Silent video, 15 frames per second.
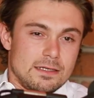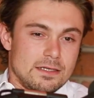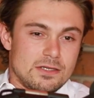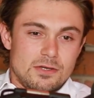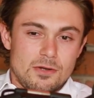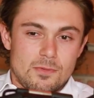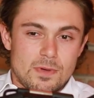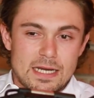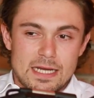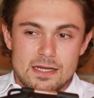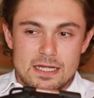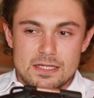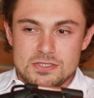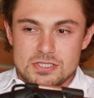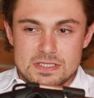You know what?
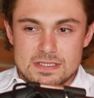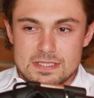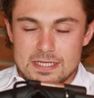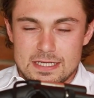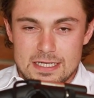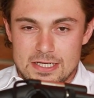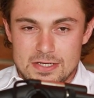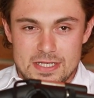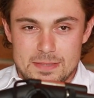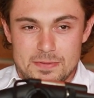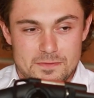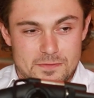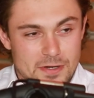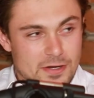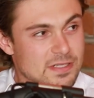I'll keep
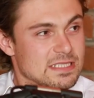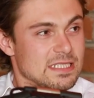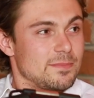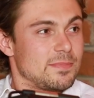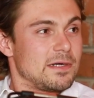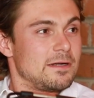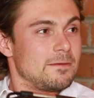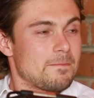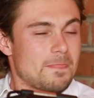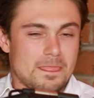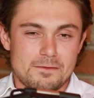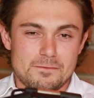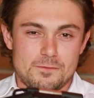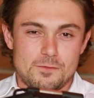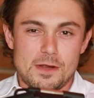it very simple.
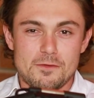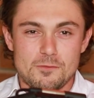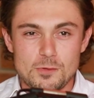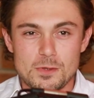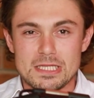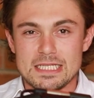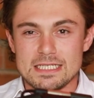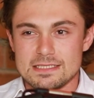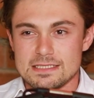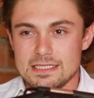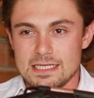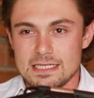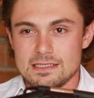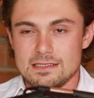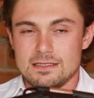For everyone
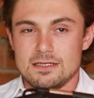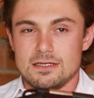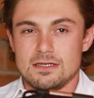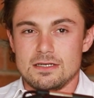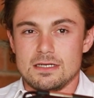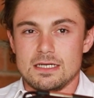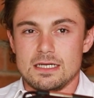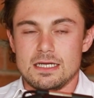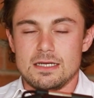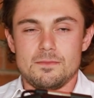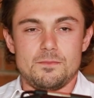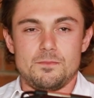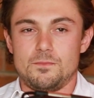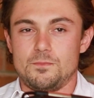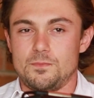listening,
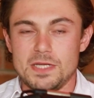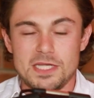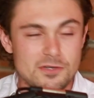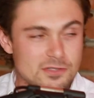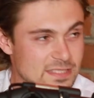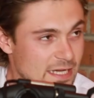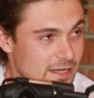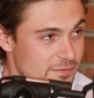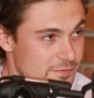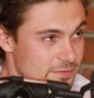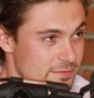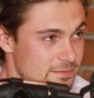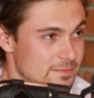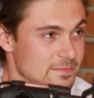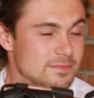be
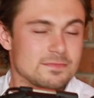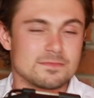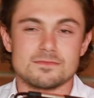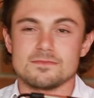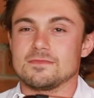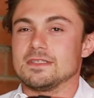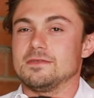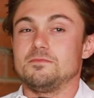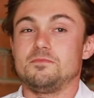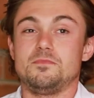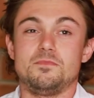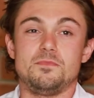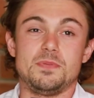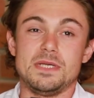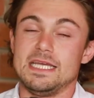yourself,
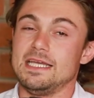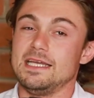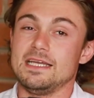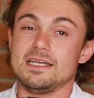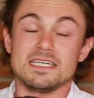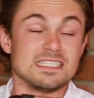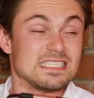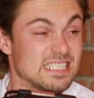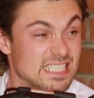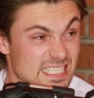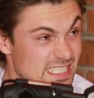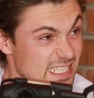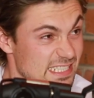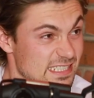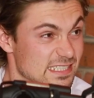be
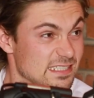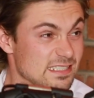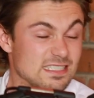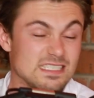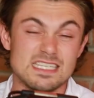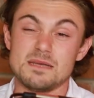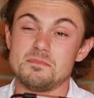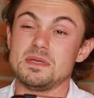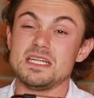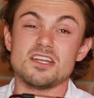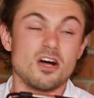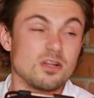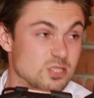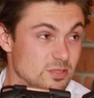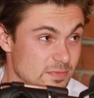consistent, and be
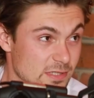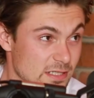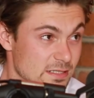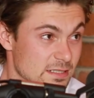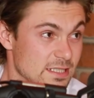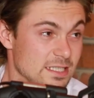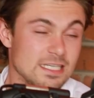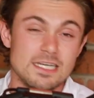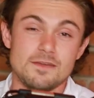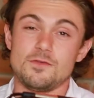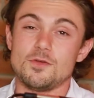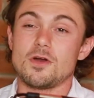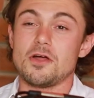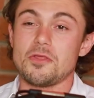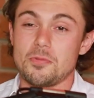knowledgeable. If
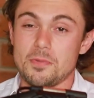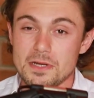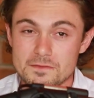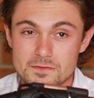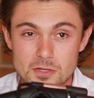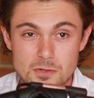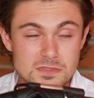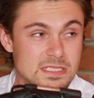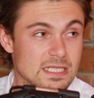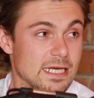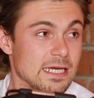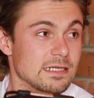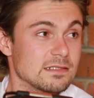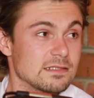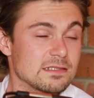you're all three of those
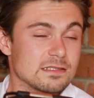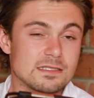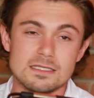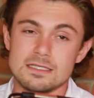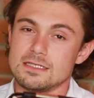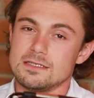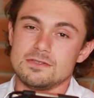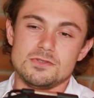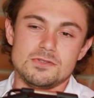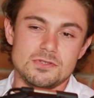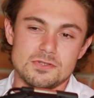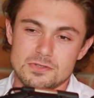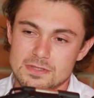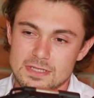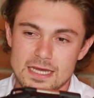things,
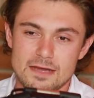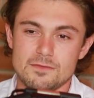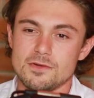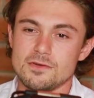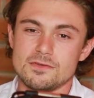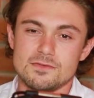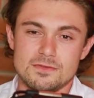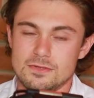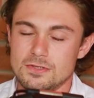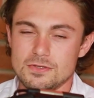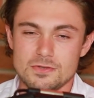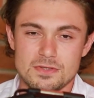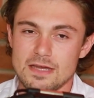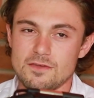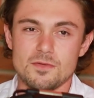you'll never
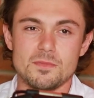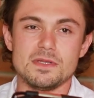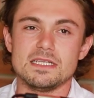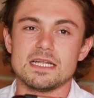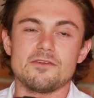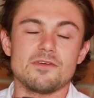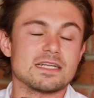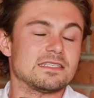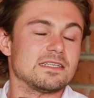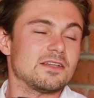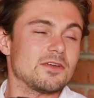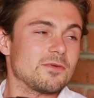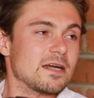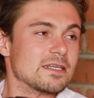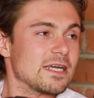be directed in
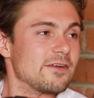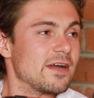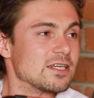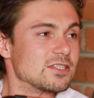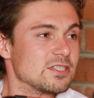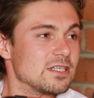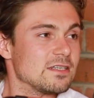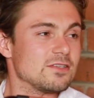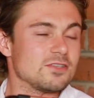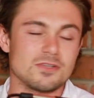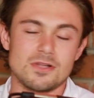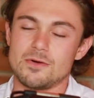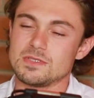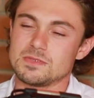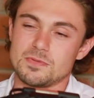the wrong direction.
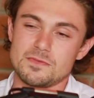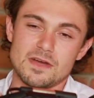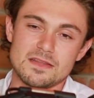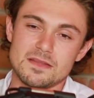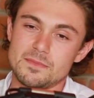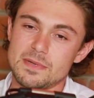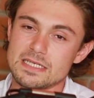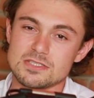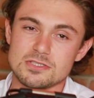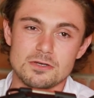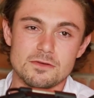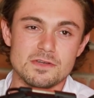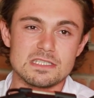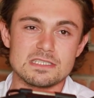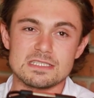You'll always provide the best
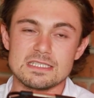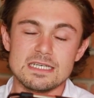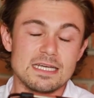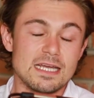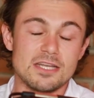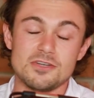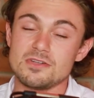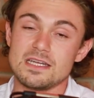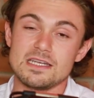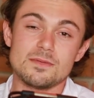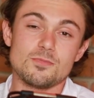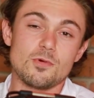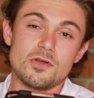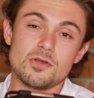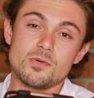service, and you'll end
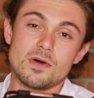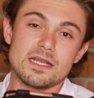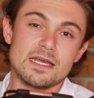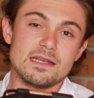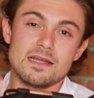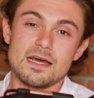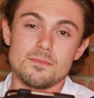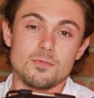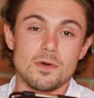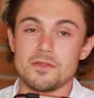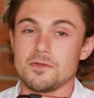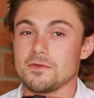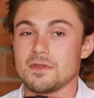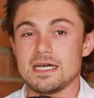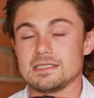up where you want to end up,
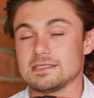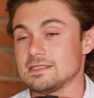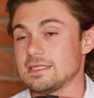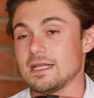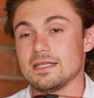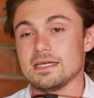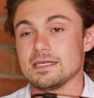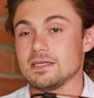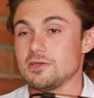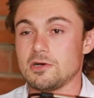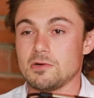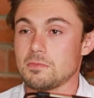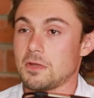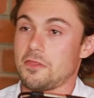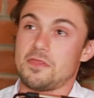whether that's selling
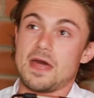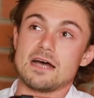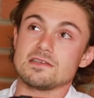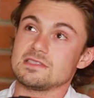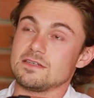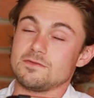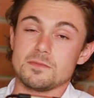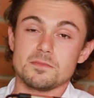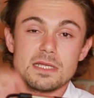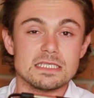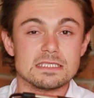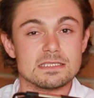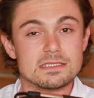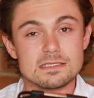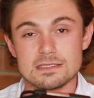1,000 different
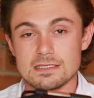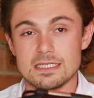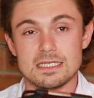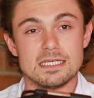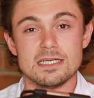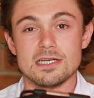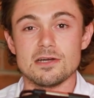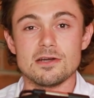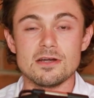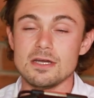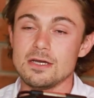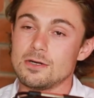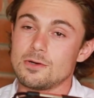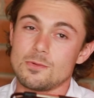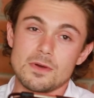places in a year,
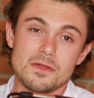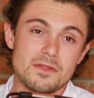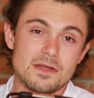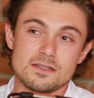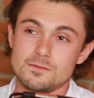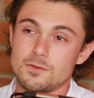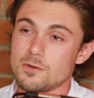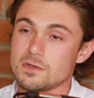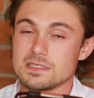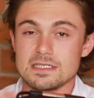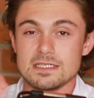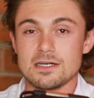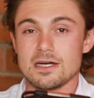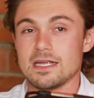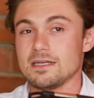or whether that's
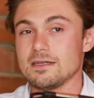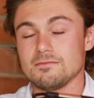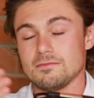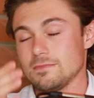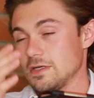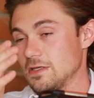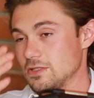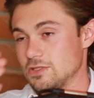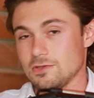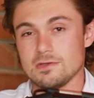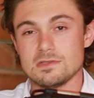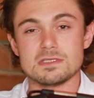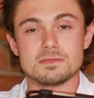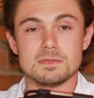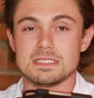focusing on a
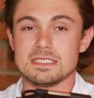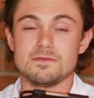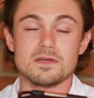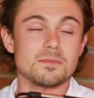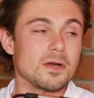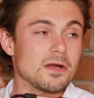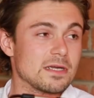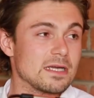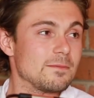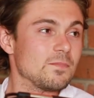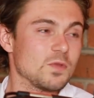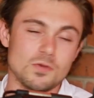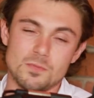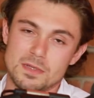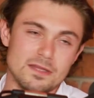certain specific market.
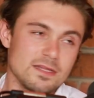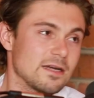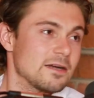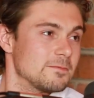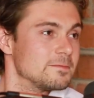You'll be there.